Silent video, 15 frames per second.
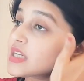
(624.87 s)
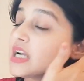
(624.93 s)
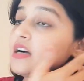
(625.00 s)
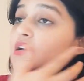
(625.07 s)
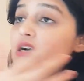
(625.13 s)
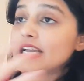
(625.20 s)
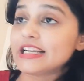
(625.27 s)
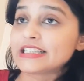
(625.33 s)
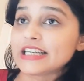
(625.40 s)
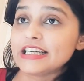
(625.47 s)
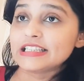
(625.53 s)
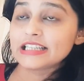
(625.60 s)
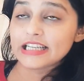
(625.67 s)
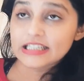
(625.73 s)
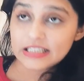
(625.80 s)

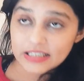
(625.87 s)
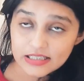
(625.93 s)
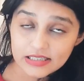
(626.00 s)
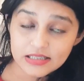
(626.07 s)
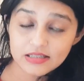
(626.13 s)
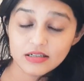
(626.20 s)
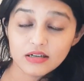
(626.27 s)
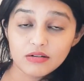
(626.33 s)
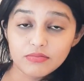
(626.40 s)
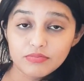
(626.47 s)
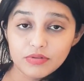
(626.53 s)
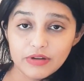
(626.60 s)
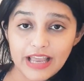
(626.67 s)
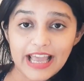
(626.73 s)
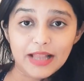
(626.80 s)
it is
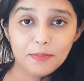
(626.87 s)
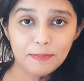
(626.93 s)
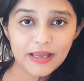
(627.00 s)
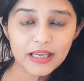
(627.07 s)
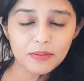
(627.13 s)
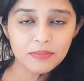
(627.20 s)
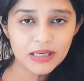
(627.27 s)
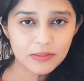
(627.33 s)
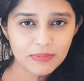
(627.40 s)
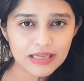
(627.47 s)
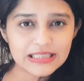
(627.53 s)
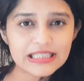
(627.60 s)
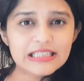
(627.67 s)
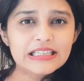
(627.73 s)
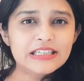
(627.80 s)
helping in
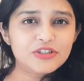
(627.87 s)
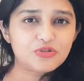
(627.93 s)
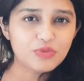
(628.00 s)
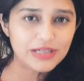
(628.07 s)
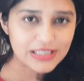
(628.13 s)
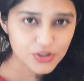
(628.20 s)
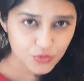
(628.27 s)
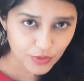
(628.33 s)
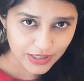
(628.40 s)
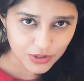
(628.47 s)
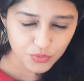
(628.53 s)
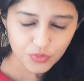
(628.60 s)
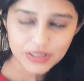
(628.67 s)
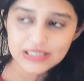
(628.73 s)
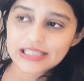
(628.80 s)
minimizing the interest
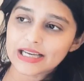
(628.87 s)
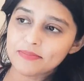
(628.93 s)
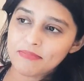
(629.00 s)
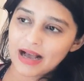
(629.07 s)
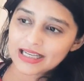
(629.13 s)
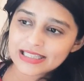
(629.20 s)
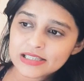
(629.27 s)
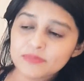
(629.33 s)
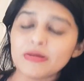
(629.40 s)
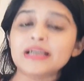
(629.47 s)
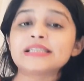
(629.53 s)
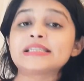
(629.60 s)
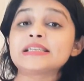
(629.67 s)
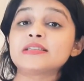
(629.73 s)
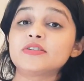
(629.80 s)
rate risk and
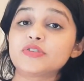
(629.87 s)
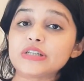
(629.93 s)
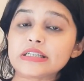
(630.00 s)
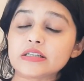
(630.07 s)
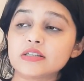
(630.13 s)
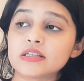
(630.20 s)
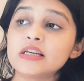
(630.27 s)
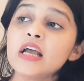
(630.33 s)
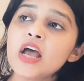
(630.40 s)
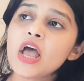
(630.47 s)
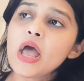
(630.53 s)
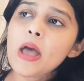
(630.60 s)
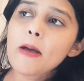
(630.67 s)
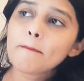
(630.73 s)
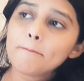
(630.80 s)
maximizing the return,
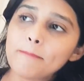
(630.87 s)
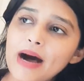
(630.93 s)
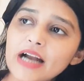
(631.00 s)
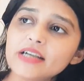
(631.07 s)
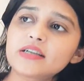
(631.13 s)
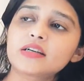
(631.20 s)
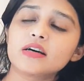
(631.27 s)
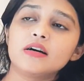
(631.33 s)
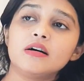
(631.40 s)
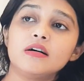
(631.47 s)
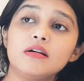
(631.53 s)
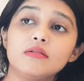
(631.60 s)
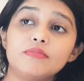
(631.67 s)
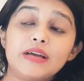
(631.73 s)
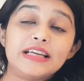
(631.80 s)
but
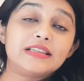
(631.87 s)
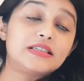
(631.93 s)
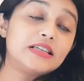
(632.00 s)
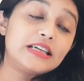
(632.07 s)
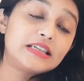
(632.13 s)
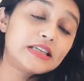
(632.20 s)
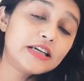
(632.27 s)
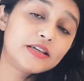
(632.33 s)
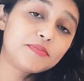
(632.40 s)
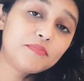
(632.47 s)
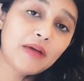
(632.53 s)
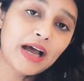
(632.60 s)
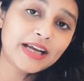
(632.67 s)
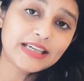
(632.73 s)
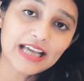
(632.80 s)
it
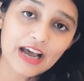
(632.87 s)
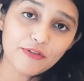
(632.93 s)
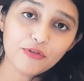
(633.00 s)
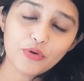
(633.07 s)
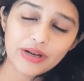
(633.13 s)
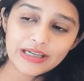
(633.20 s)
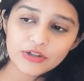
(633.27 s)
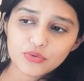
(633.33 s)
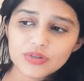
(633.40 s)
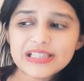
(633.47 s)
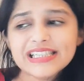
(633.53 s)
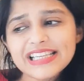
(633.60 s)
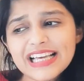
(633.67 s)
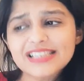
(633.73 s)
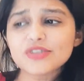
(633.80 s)
might have credit
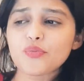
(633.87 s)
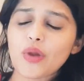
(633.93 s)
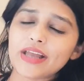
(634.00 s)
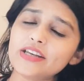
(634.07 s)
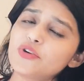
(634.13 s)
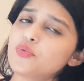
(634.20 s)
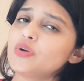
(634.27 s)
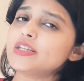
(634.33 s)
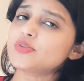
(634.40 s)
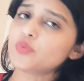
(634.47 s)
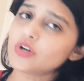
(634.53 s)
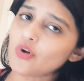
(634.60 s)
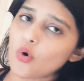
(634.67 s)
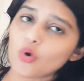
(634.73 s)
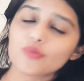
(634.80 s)
risk. Yes, credit risk
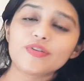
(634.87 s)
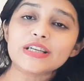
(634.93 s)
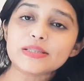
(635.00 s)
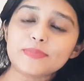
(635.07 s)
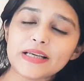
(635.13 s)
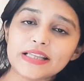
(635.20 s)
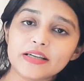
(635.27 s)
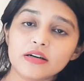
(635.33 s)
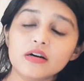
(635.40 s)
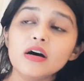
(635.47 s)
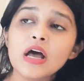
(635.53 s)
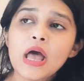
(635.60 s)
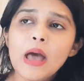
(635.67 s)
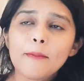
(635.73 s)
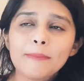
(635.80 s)
will always be there,
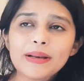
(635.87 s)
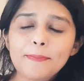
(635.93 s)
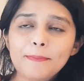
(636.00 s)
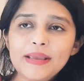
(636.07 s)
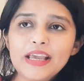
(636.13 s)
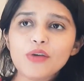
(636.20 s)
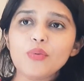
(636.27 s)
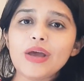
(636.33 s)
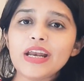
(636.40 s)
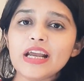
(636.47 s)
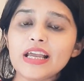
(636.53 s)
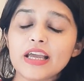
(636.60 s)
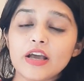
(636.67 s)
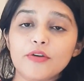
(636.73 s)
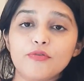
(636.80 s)
but be very
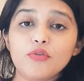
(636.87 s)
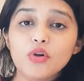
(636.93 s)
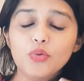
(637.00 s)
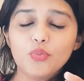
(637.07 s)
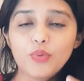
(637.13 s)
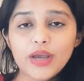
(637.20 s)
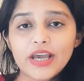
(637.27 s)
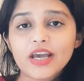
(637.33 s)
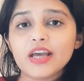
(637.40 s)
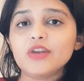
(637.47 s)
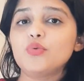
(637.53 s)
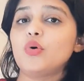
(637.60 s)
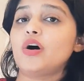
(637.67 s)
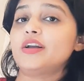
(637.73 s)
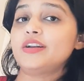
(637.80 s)
careful where
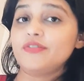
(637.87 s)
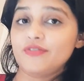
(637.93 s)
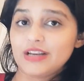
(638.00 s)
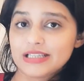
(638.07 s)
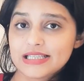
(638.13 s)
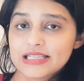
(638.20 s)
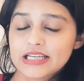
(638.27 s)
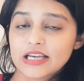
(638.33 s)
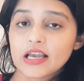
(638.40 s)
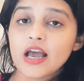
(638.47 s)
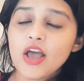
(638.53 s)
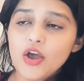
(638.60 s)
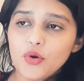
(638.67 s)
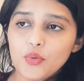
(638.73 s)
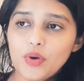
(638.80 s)
you are investing,
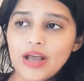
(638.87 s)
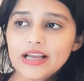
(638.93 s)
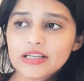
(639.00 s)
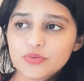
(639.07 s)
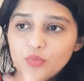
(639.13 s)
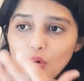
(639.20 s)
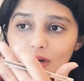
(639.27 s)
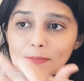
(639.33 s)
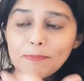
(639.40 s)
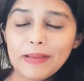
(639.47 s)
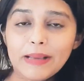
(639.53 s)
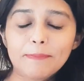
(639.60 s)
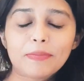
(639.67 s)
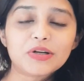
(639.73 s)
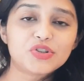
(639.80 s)
right? What
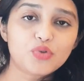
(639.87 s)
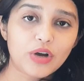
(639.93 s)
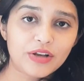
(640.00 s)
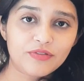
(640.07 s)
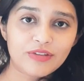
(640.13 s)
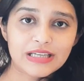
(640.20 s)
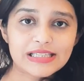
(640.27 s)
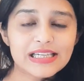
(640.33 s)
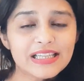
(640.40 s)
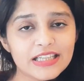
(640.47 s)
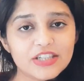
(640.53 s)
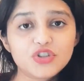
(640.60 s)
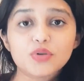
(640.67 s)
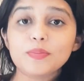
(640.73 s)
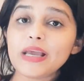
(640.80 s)
papers you are investing.
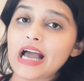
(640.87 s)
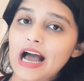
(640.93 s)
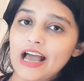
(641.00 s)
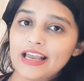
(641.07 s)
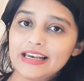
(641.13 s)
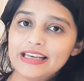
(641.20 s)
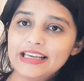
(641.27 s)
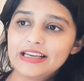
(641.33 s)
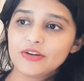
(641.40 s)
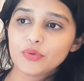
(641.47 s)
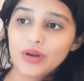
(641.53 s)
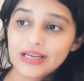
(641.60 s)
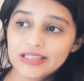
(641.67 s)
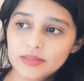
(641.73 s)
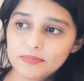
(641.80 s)
They should be highly
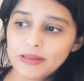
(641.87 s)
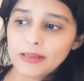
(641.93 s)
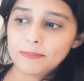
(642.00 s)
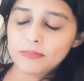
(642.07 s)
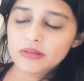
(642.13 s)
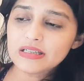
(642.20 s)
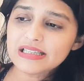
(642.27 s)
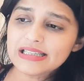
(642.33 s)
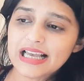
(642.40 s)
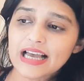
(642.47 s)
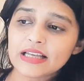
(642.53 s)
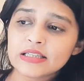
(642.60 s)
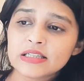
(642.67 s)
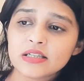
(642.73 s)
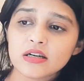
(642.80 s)
graded papers,
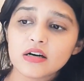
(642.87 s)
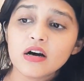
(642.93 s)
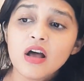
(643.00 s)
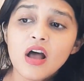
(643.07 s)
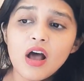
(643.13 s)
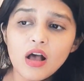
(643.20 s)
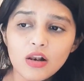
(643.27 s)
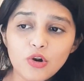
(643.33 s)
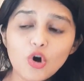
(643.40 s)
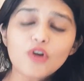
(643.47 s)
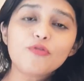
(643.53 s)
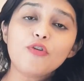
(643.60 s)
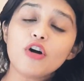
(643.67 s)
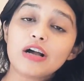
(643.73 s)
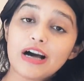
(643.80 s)
and
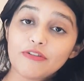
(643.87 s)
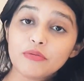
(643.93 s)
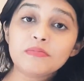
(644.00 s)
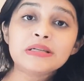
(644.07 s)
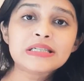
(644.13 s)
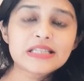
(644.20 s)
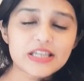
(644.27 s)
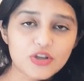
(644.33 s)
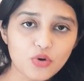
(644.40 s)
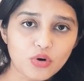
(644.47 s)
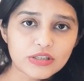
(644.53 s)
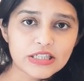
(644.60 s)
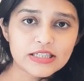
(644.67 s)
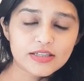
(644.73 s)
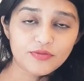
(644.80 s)
look for government
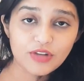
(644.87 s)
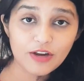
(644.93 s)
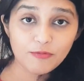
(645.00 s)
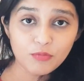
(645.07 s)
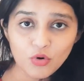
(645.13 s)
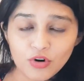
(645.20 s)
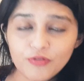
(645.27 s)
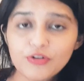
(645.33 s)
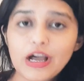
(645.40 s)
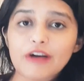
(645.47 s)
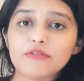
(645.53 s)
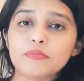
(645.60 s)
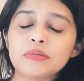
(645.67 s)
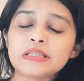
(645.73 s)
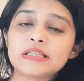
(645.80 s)
securities. If they have more of
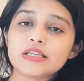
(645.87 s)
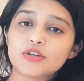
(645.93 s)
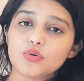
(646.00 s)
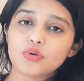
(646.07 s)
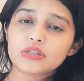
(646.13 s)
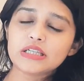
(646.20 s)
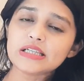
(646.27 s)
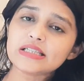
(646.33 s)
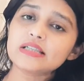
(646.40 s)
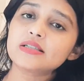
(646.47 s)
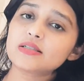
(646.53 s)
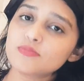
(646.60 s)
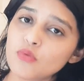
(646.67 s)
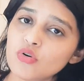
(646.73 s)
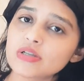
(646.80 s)
government securities,
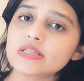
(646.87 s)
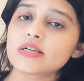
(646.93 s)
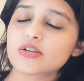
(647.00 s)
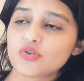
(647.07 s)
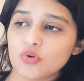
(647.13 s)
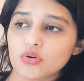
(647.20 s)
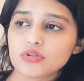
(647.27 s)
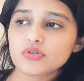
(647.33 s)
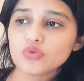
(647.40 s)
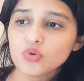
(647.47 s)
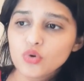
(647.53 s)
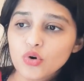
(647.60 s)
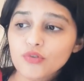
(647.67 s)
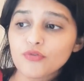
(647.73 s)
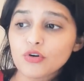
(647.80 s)
it's more secure, so
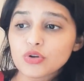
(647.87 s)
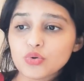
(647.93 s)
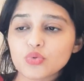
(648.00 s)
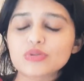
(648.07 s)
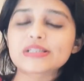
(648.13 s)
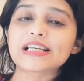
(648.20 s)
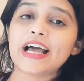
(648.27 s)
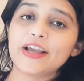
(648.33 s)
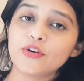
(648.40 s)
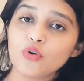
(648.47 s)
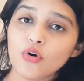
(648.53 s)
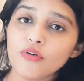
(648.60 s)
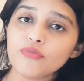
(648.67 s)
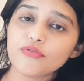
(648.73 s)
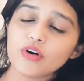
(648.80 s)
look for those kind
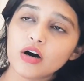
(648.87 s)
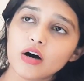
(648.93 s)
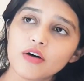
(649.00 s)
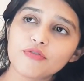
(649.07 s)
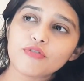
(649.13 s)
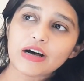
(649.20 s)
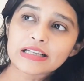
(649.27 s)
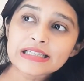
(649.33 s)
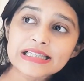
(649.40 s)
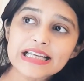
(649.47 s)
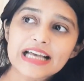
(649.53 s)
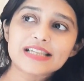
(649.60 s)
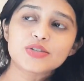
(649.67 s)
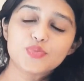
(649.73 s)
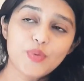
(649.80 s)
of
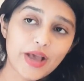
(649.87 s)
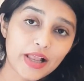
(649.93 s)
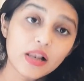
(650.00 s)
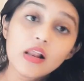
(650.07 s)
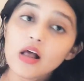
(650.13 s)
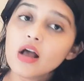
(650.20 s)
funds as well.